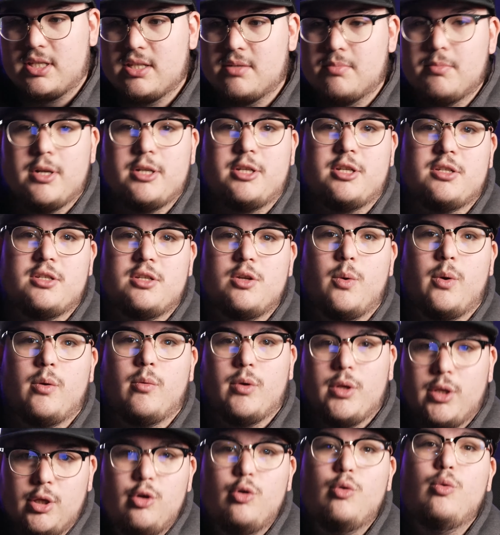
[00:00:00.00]
as much as knowing what
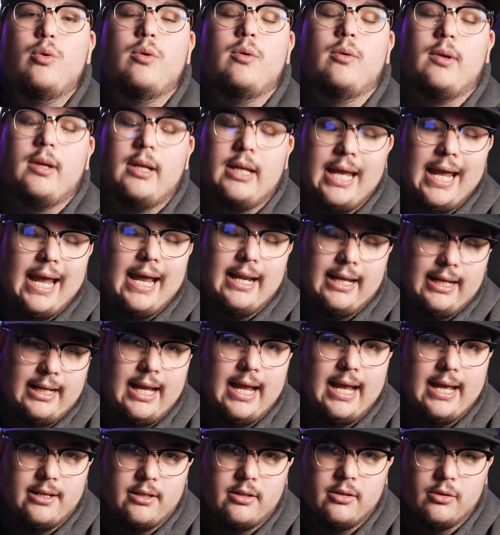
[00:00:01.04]
you can and
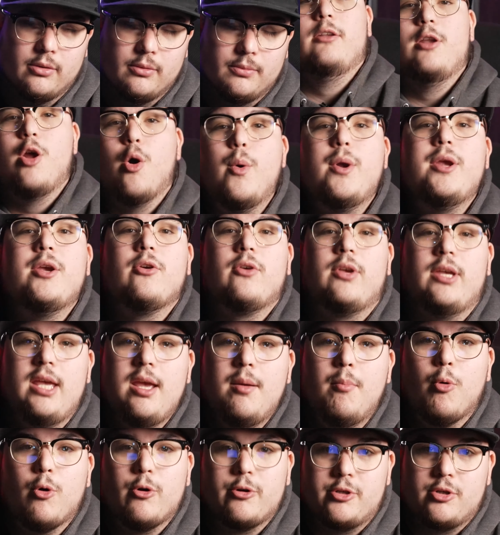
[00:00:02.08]
can't do. Knowing your
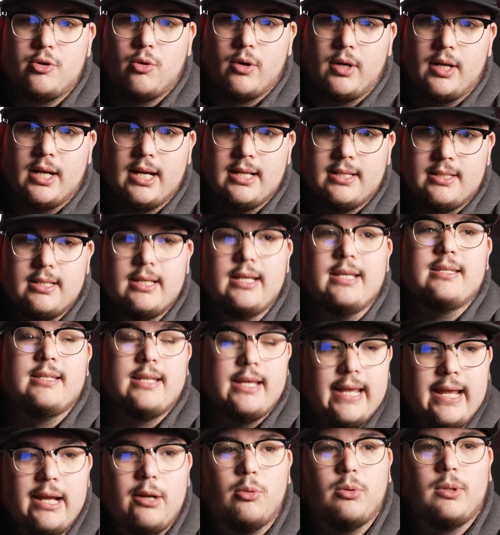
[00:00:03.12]
keyboard shortcuts is
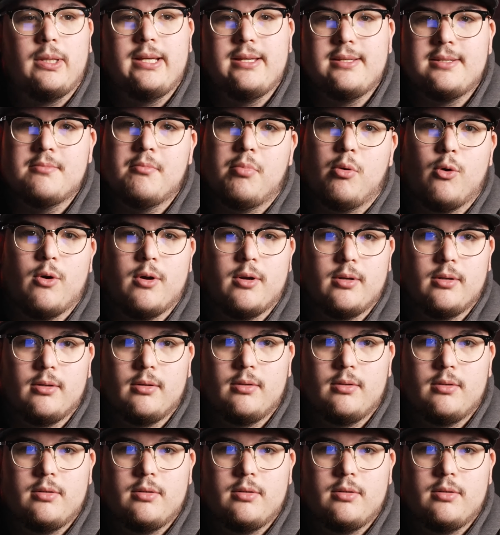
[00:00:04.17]
equally as important.